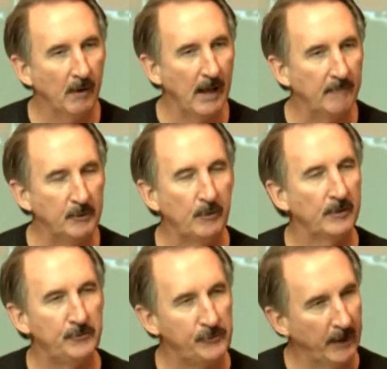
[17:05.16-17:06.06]
life. You
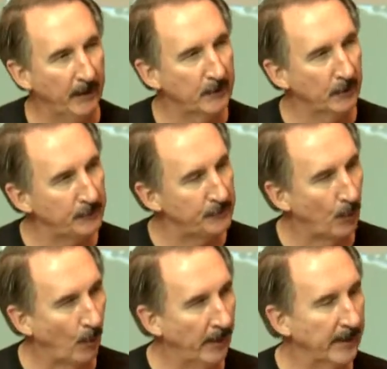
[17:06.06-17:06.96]
can share your
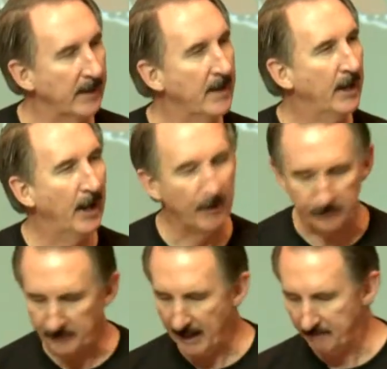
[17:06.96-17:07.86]
story of
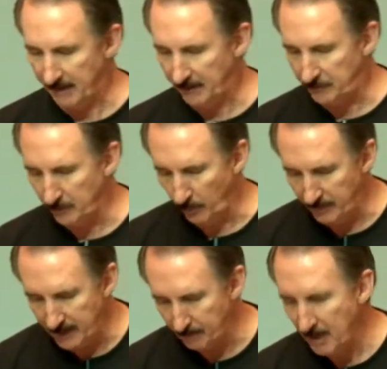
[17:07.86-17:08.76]
salvation with
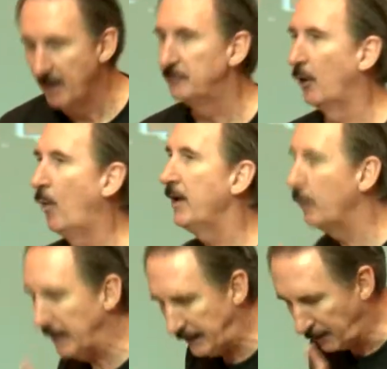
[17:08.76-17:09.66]
them. So, what do
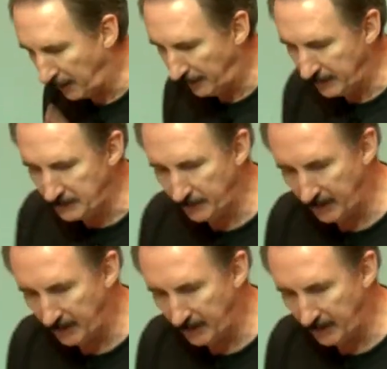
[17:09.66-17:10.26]
we need to learn in your